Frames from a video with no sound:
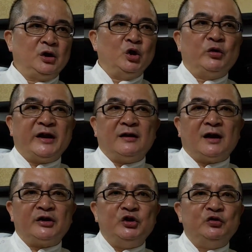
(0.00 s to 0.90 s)
You
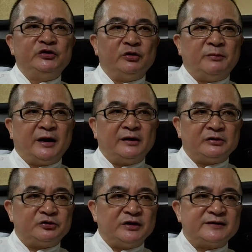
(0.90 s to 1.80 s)
cannot use your mind
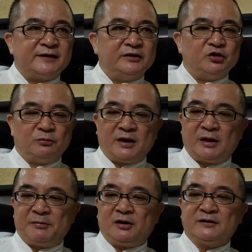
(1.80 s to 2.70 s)
to transcend your
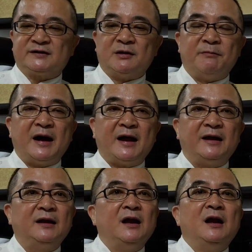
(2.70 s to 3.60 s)
mind, because the
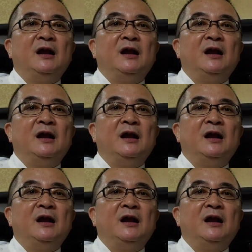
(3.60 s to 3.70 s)
mind